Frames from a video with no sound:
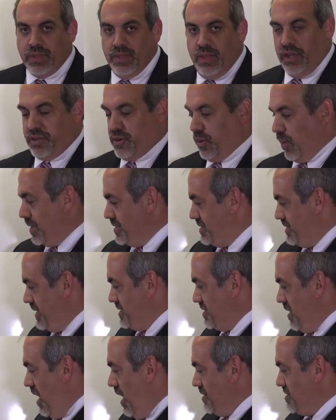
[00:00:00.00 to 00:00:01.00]
Of course,
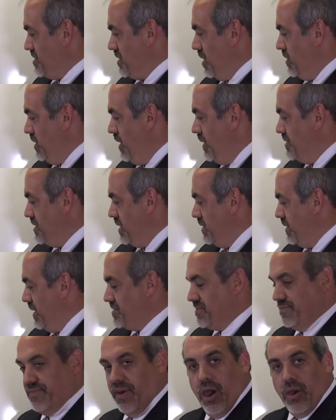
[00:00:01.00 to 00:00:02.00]
he's also using
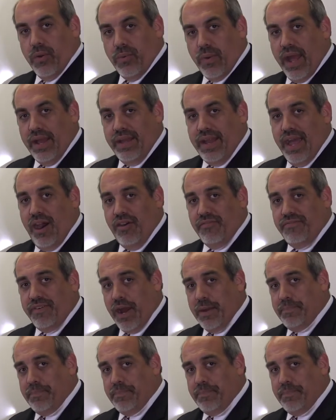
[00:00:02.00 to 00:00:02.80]
this vote right now very